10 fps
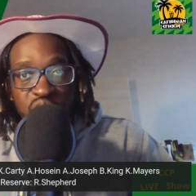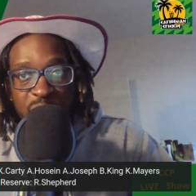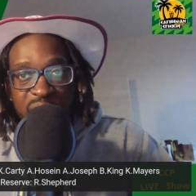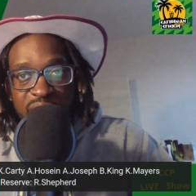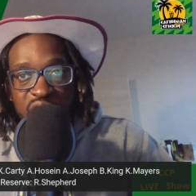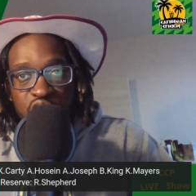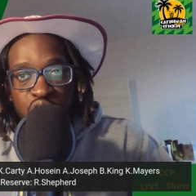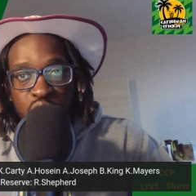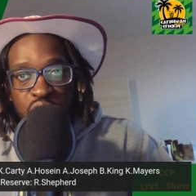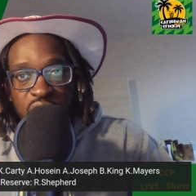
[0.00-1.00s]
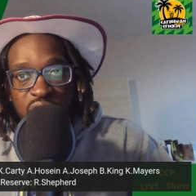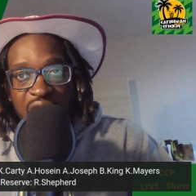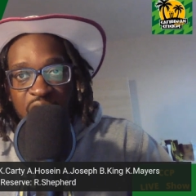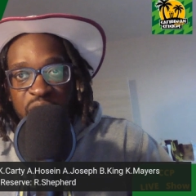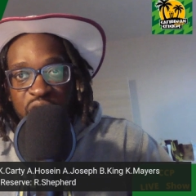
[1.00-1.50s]
Remember, that was a tour that
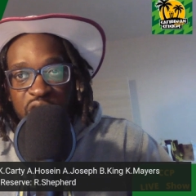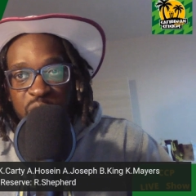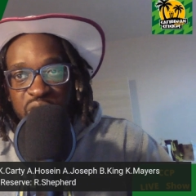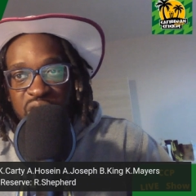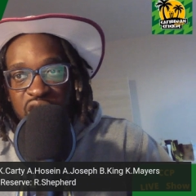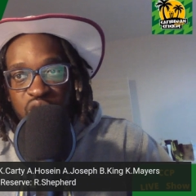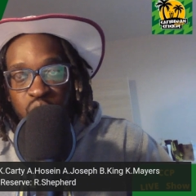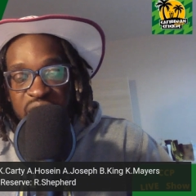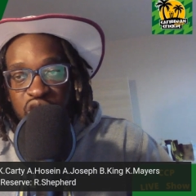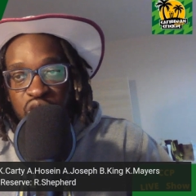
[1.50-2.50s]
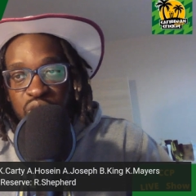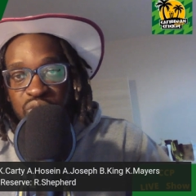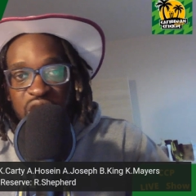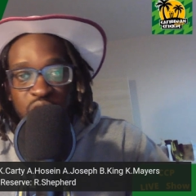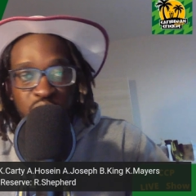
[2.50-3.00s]
Caribbean Cricket Podcast went to,
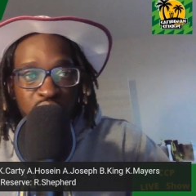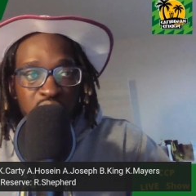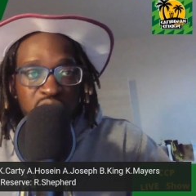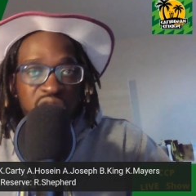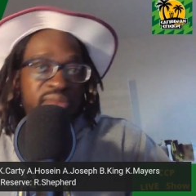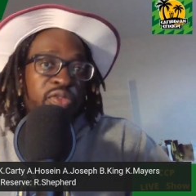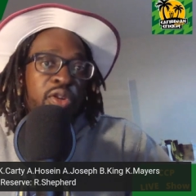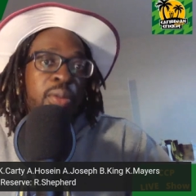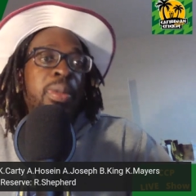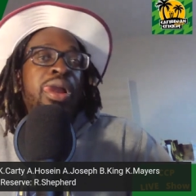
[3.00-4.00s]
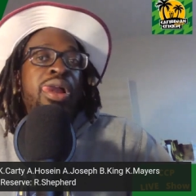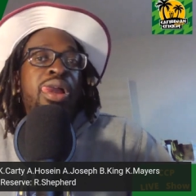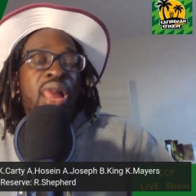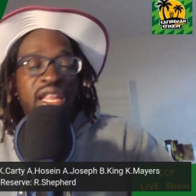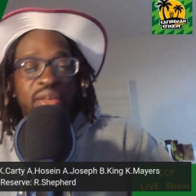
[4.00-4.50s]
did all the content from,
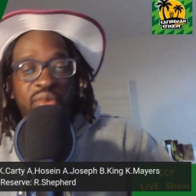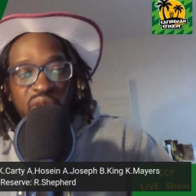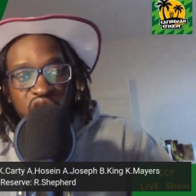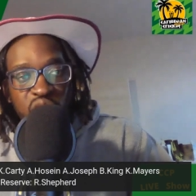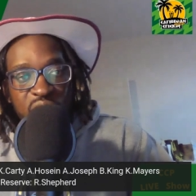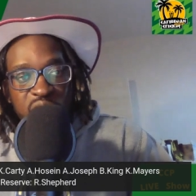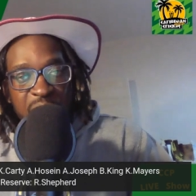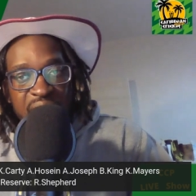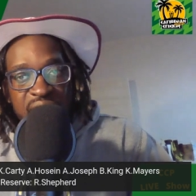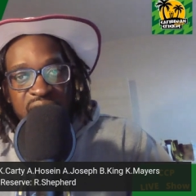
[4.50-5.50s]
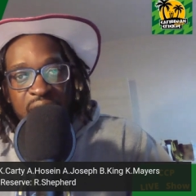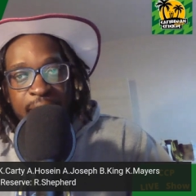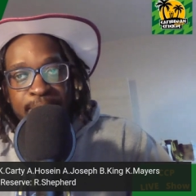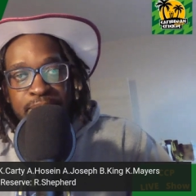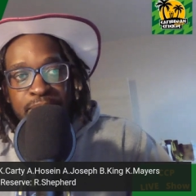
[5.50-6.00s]
and then we went straight to
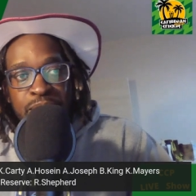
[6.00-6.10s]
Pakistan.